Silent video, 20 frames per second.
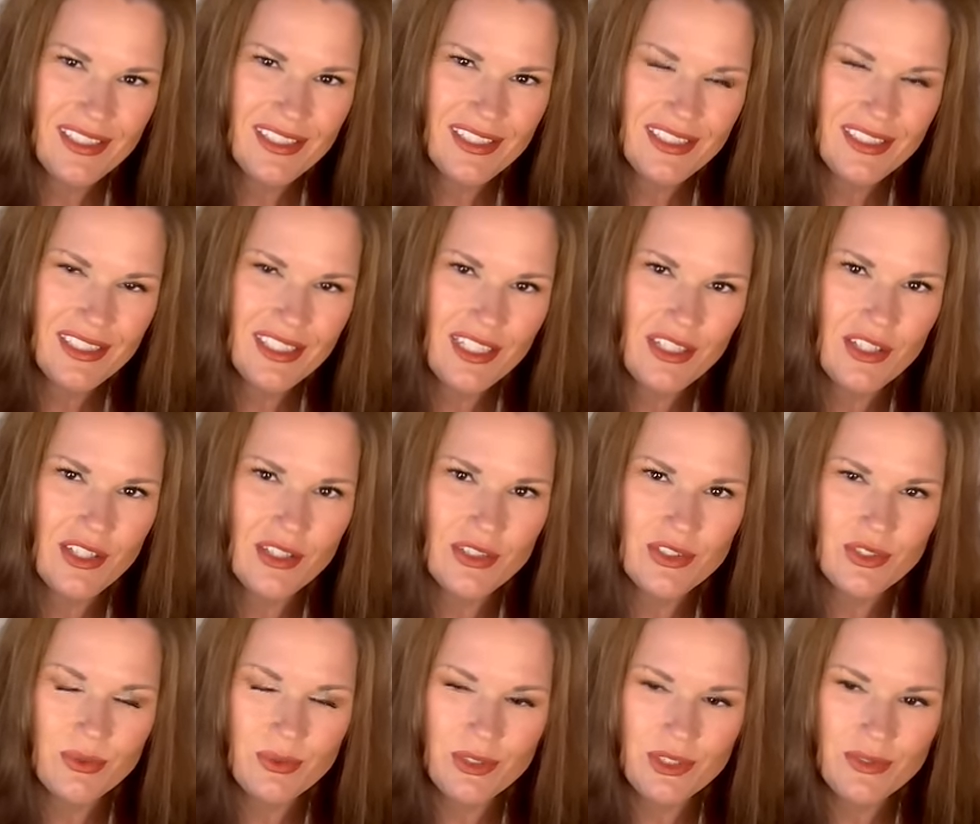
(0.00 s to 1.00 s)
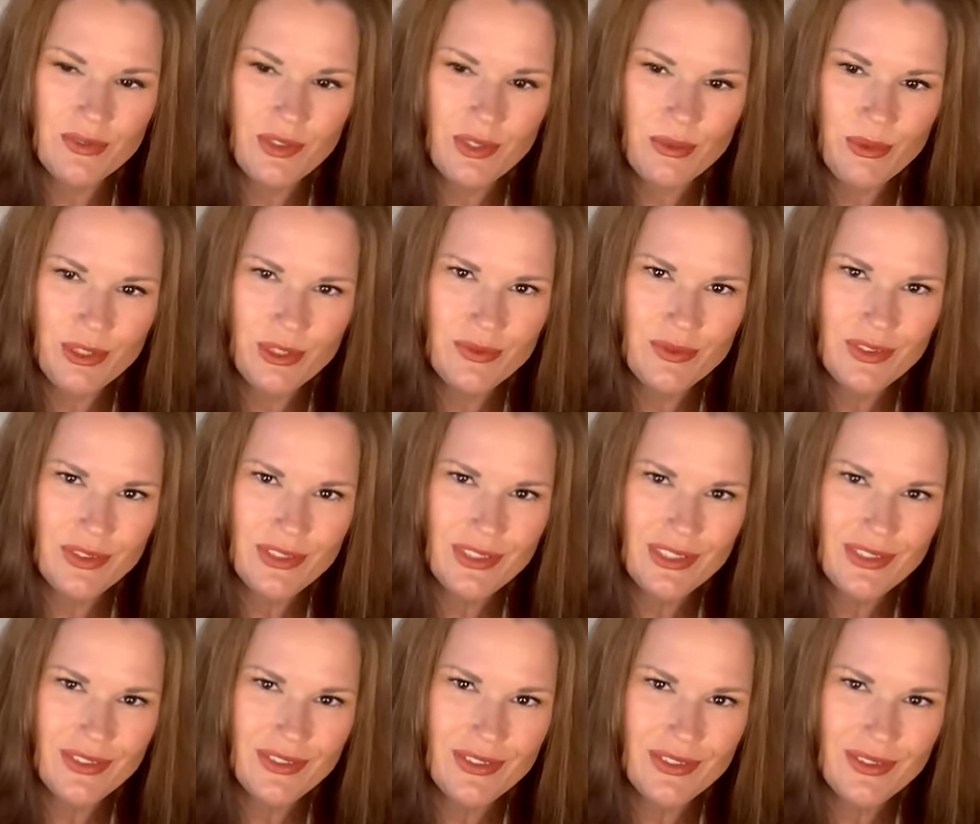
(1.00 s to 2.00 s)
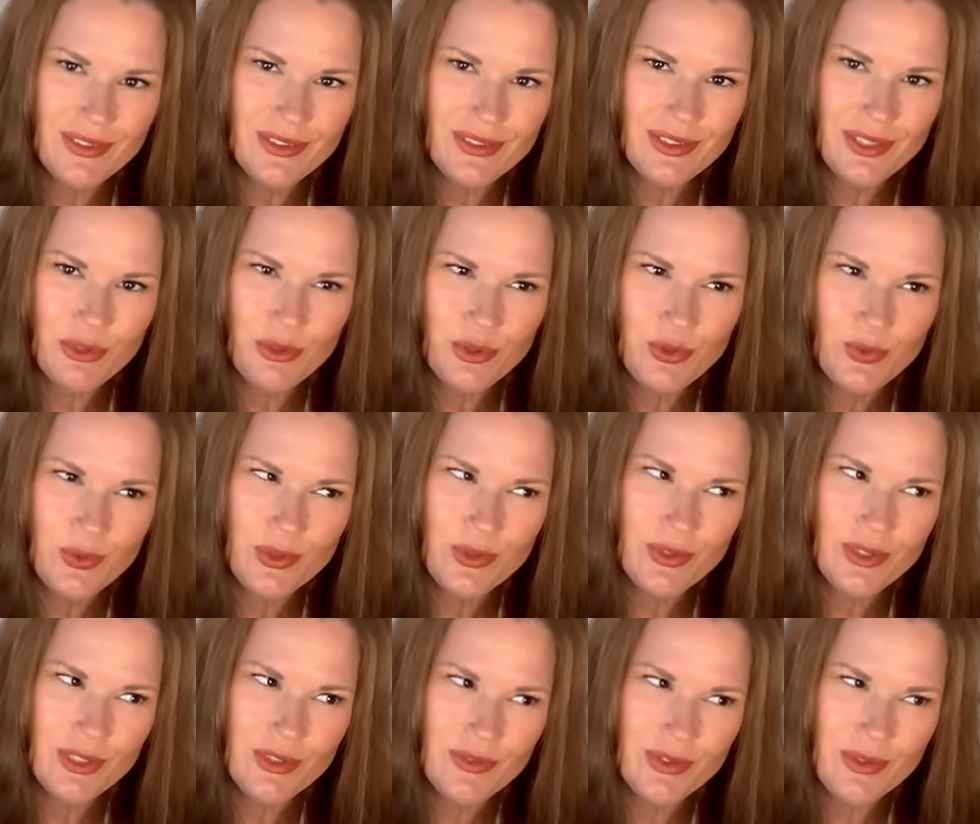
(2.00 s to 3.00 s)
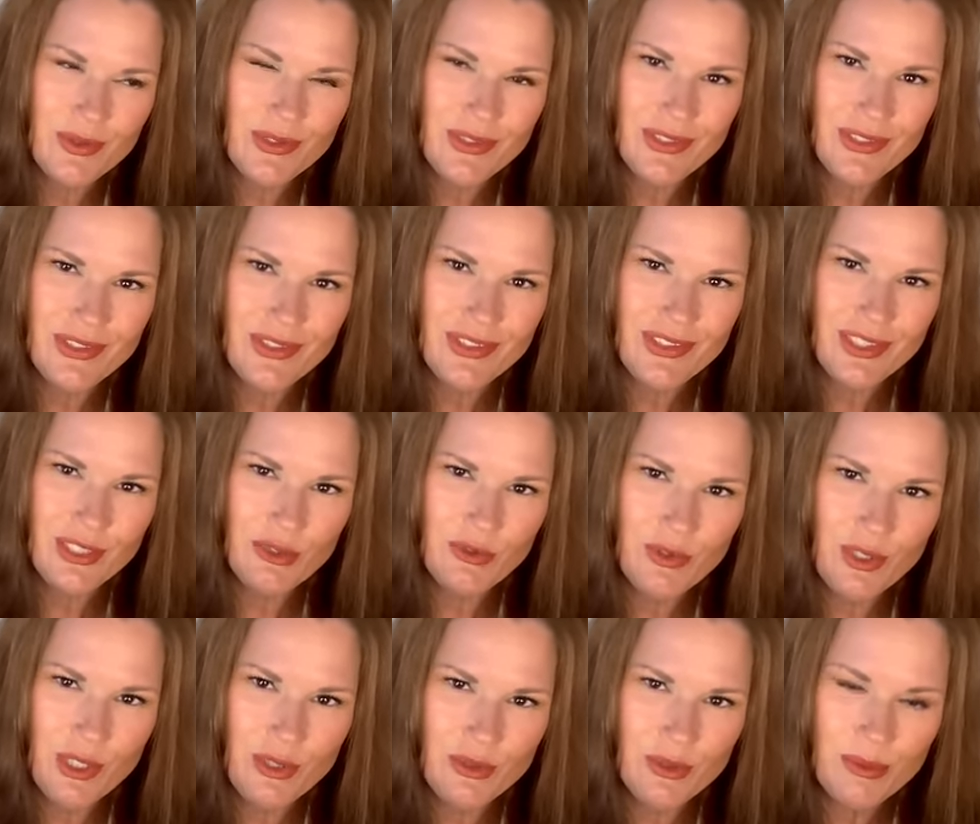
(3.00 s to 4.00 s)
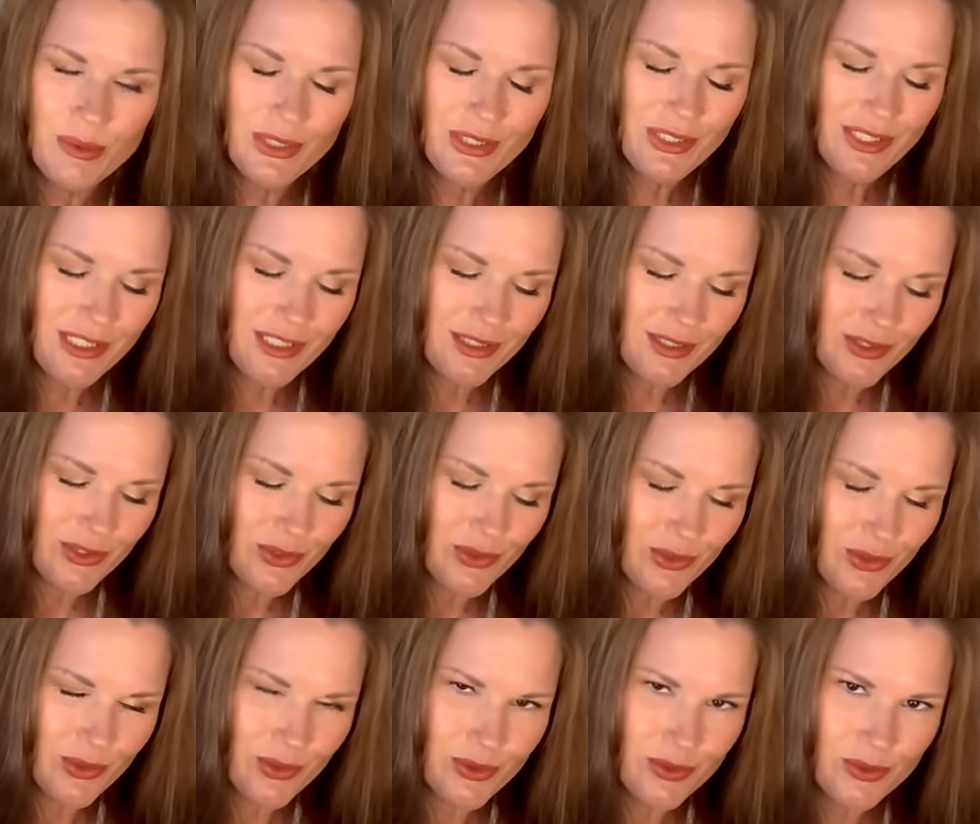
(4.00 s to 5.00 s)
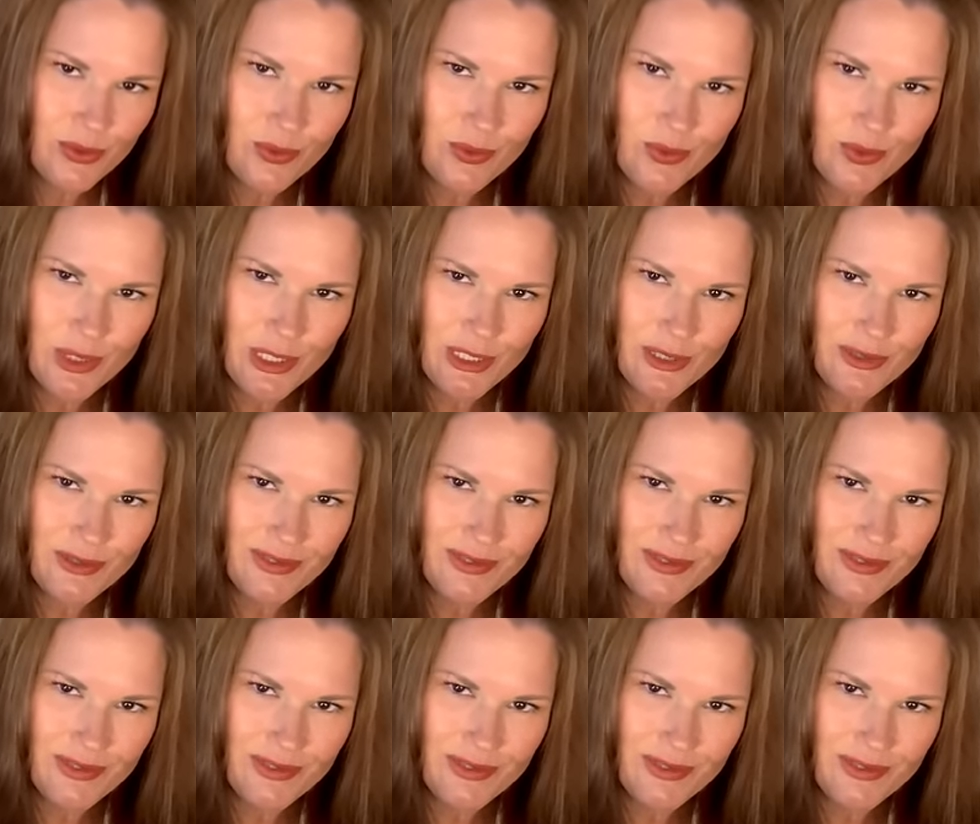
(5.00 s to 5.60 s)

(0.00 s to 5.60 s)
The acknowledgement of that manifestation. I was wondering if I was going to see a follow-up on that or what.